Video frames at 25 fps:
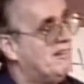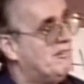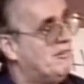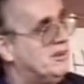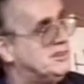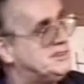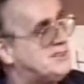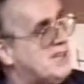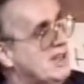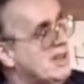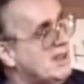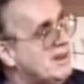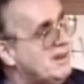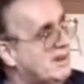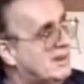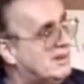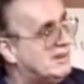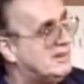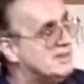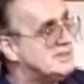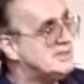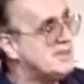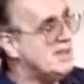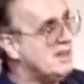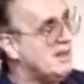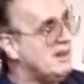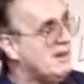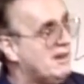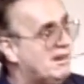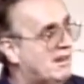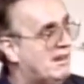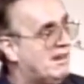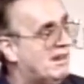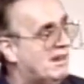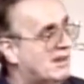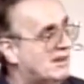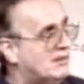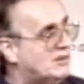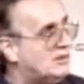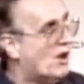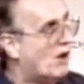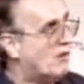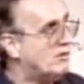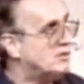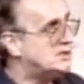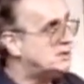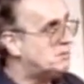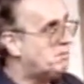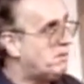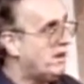You see it? Do you see it?
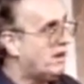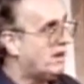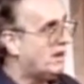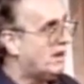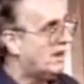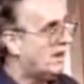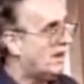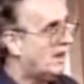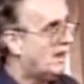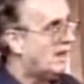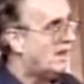Don't speak.